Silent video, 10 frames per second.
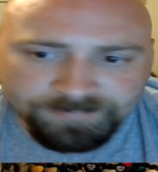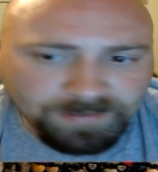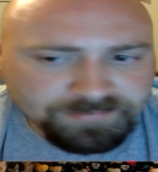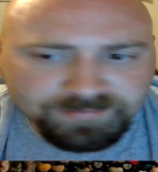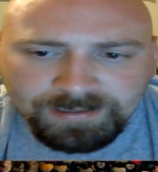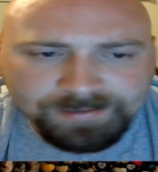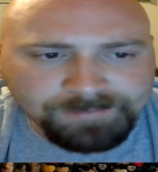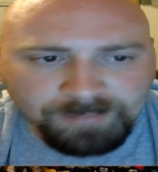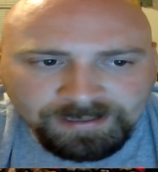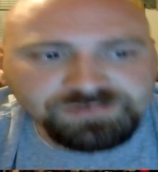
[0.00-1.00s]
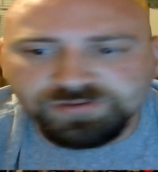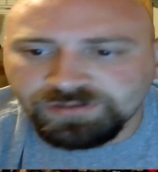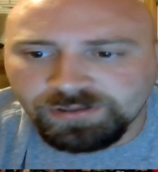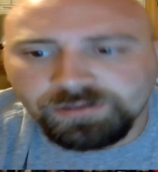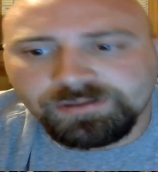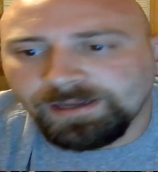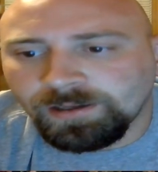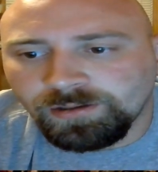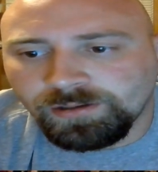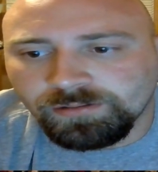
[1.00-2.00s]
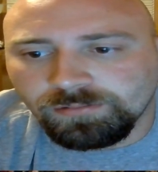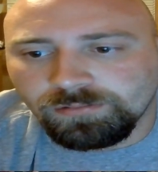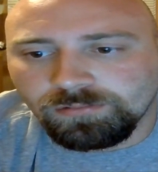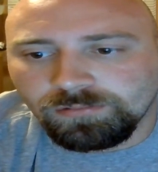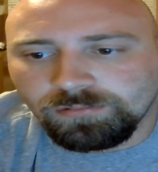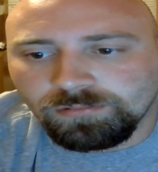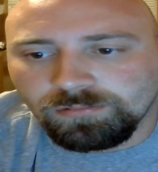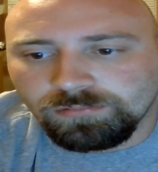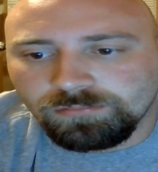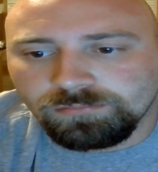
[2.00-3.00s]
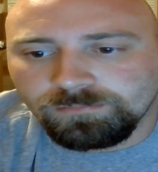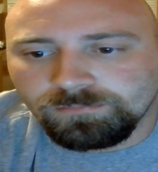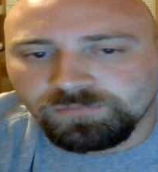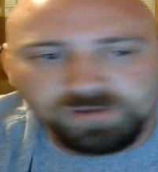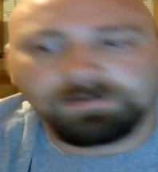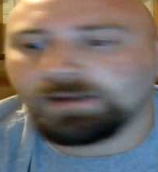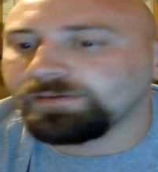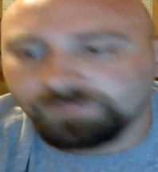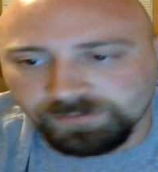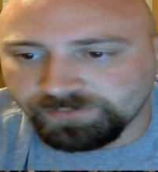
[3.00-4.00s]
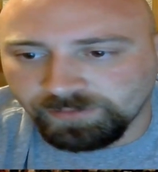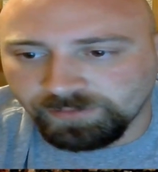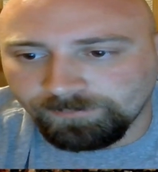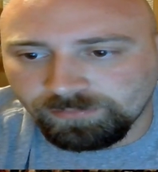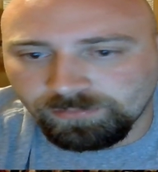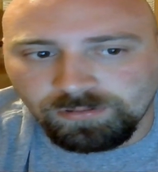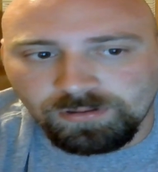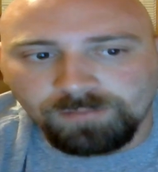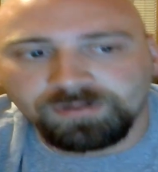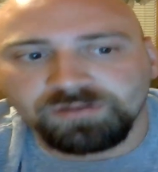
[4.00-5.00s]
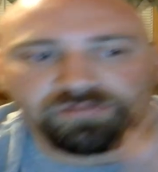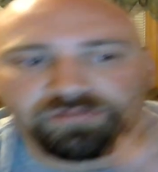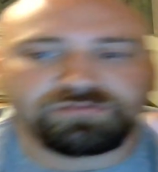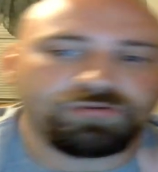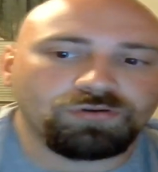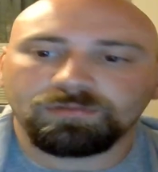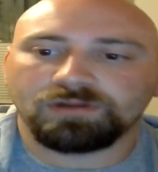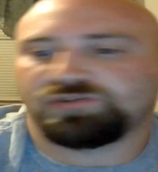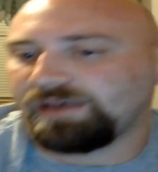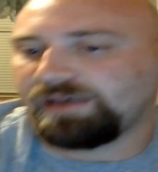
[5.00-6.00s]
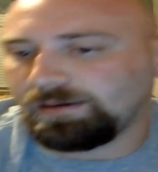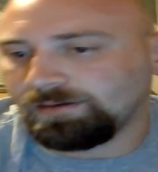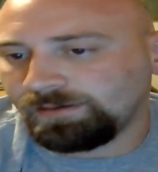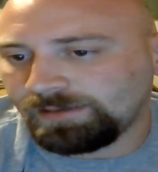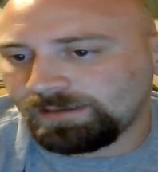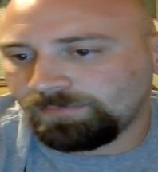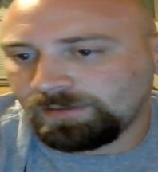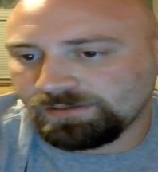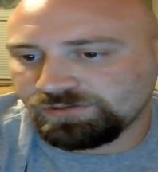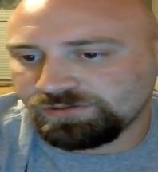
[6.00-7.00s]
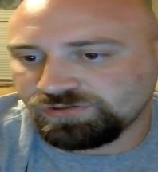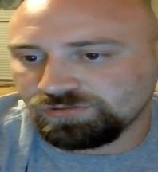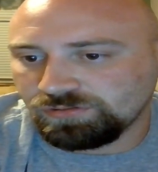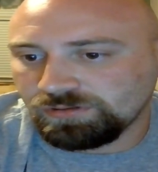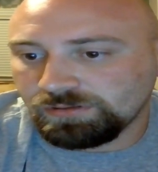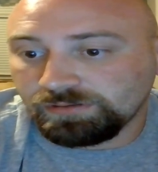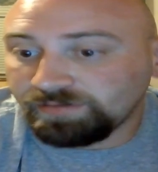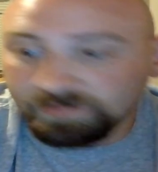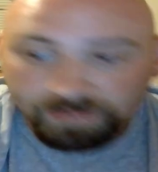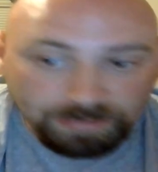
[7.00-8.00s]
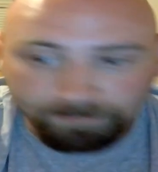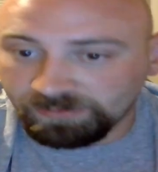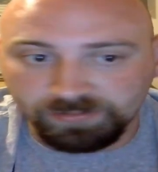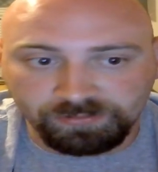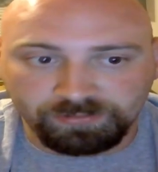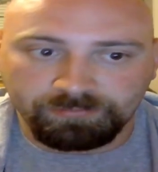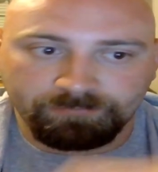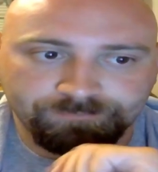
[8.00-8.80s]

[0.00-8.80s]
that's not a match of the year candidate, somebody fucked up. Because there's too much talent in that match to not be good.